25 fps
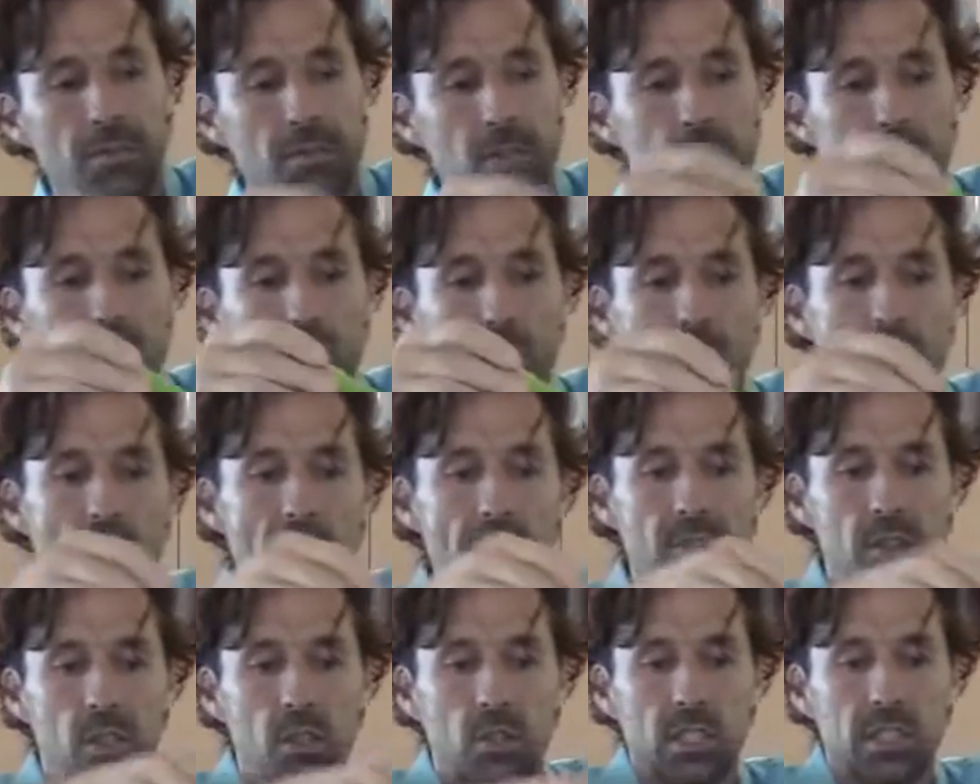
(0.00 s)
you
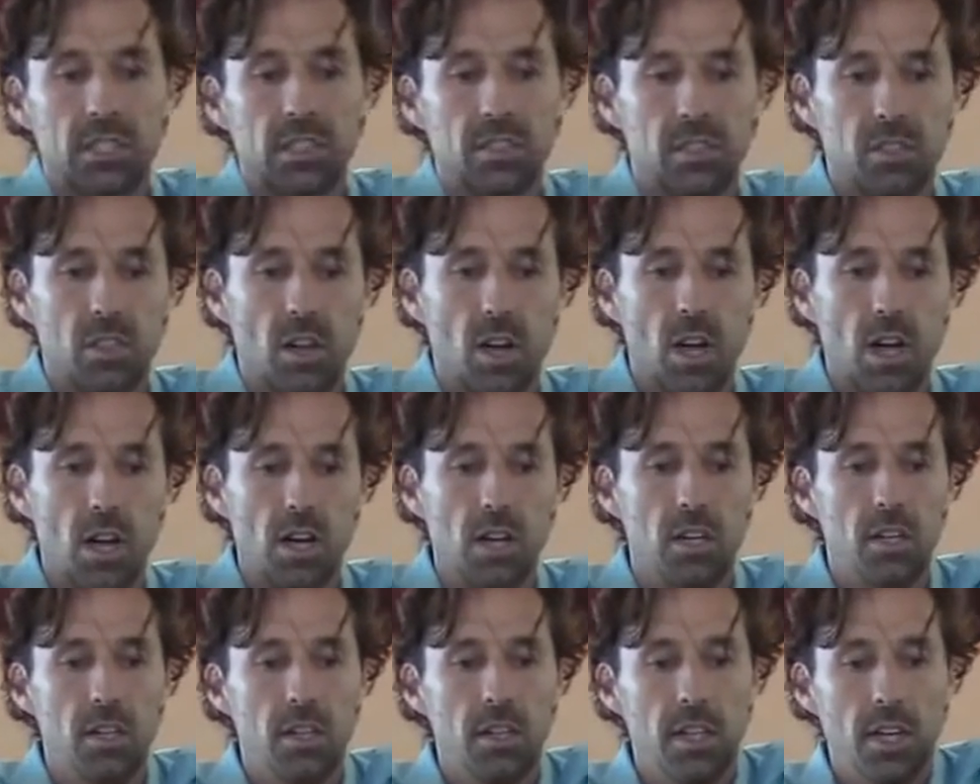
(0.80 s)
have a Green Star,
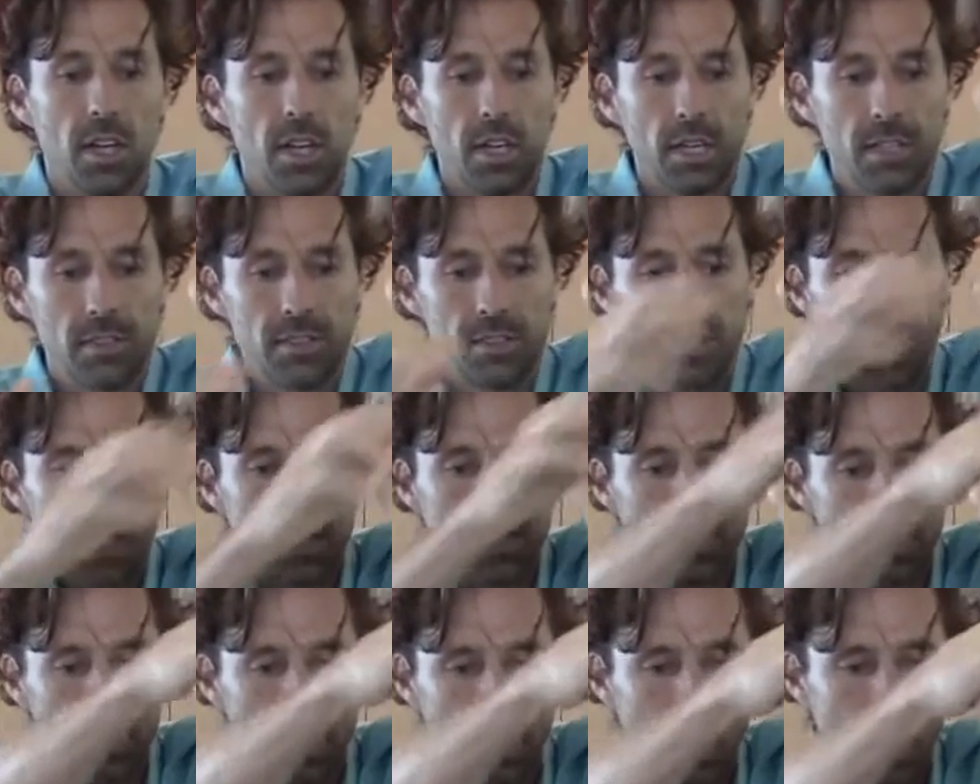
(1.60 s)
it's
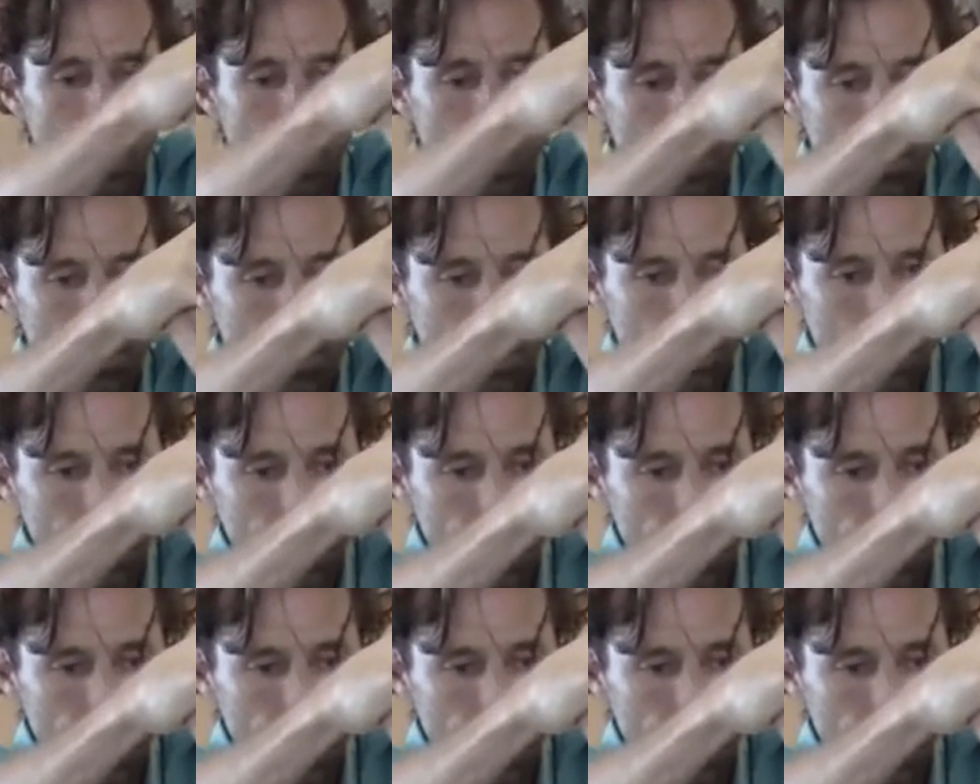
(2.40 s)
nice to cut the